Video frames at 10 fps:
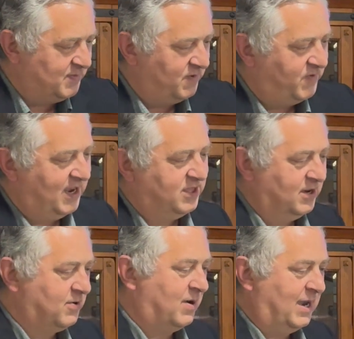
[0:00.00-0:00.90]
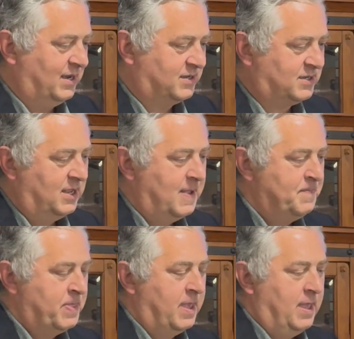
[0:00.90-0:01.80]
my faith in Christ.
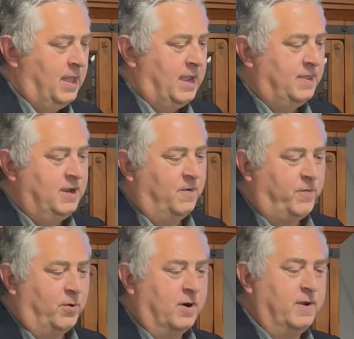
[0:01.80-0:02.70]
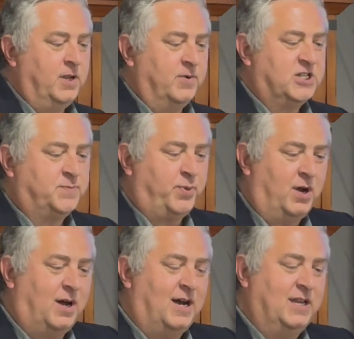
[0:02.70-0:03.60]
And therefore, you
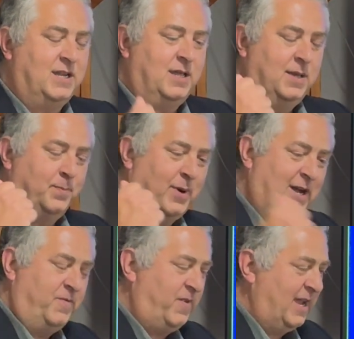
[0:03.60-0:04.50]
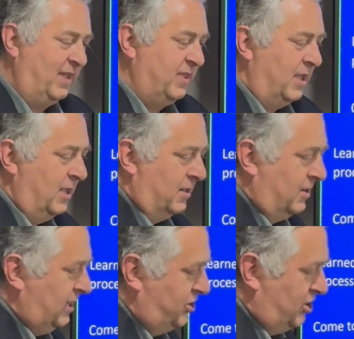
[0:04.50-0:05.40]
respond by faith.
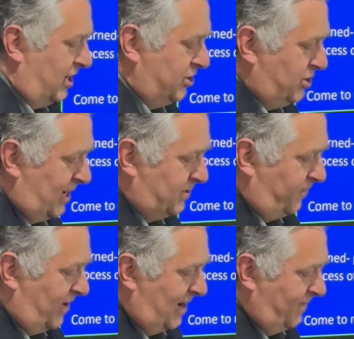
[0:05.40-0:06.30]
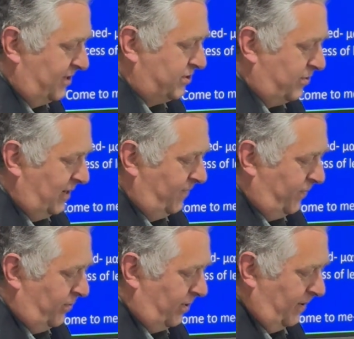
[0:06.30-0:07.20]
Look at John chapter 5, verse
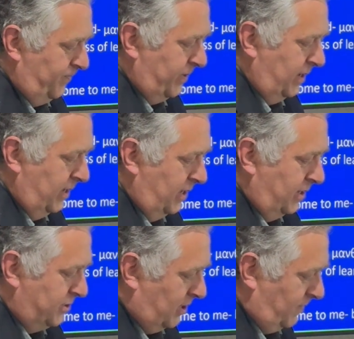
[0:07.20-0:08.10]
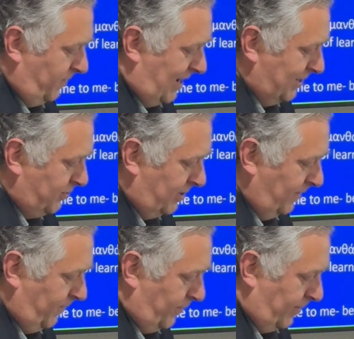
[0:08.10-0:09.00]
24. John 5,
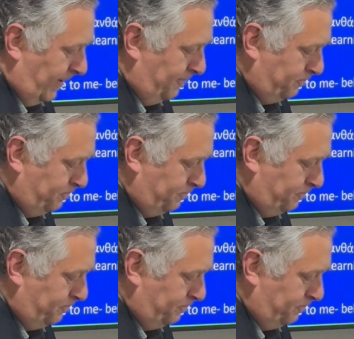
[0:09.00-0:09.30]
24.